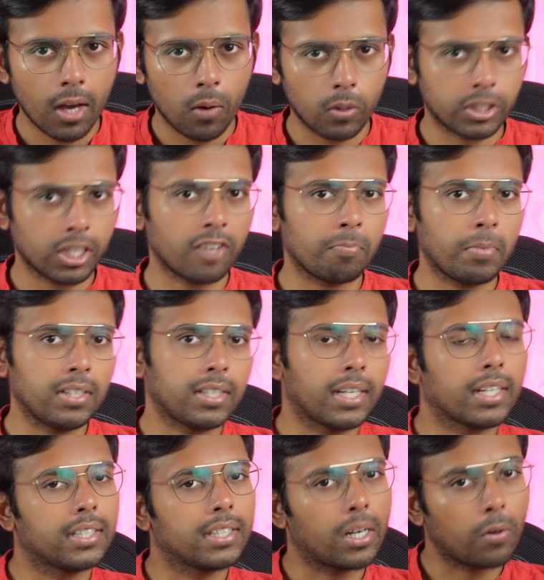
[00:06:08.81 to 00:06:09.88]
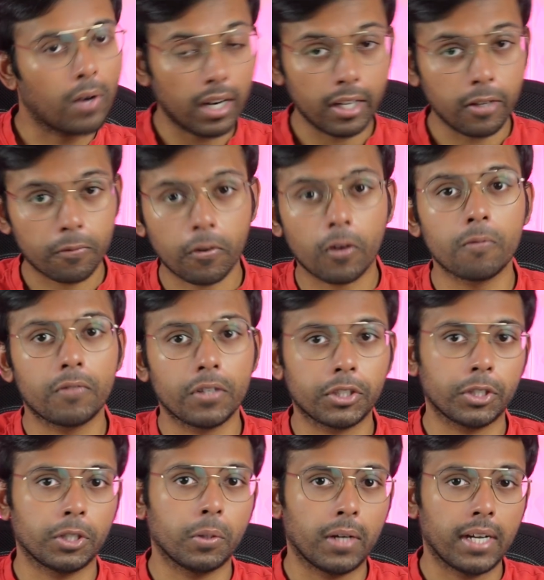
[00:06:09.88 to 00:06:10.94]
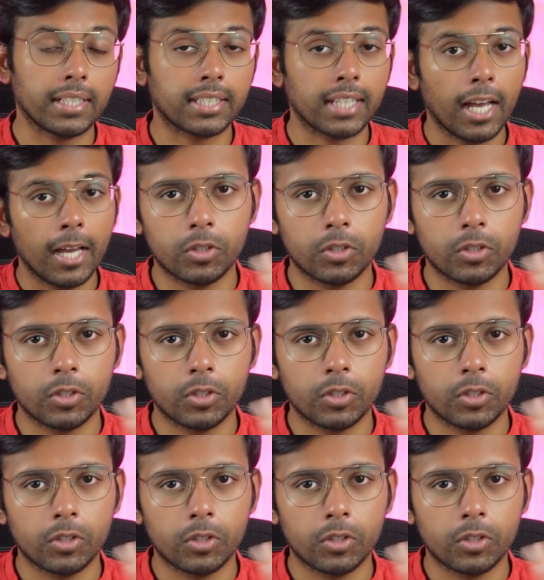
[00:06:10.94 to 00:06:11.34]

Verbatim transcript: which have been taken directly from Vision OS.